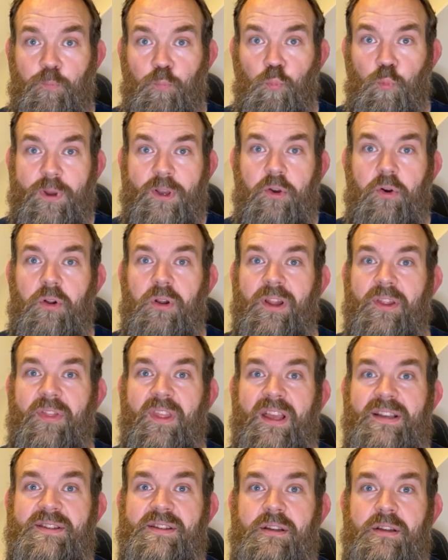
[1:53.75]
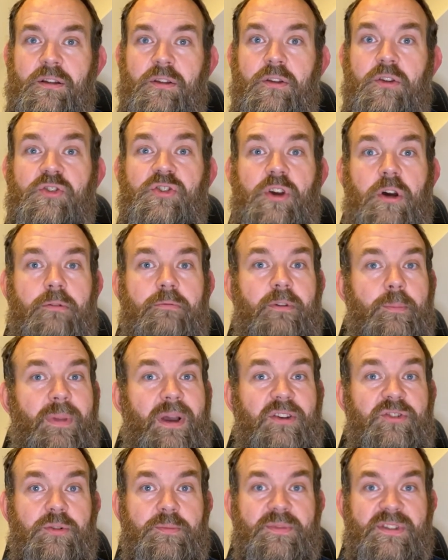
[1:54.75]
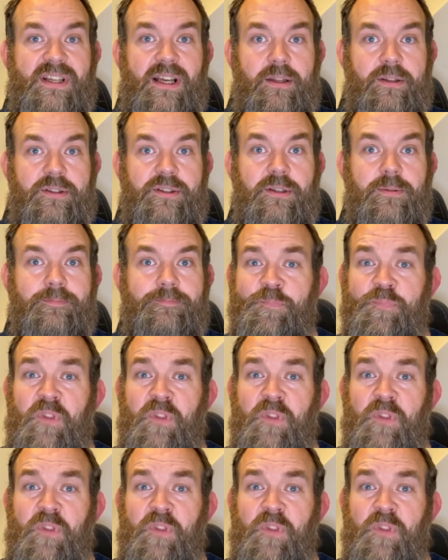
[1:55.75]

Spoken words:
We're calling this the Genre Mashup Challenge.